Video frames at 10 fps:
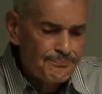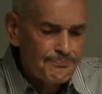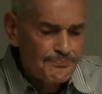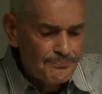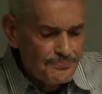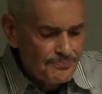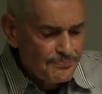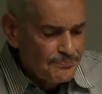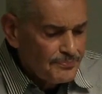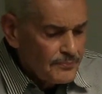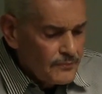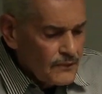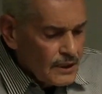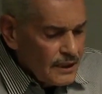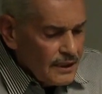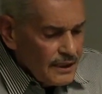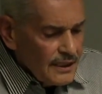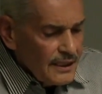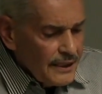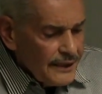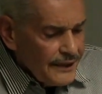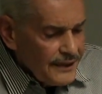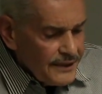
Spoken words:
(silence)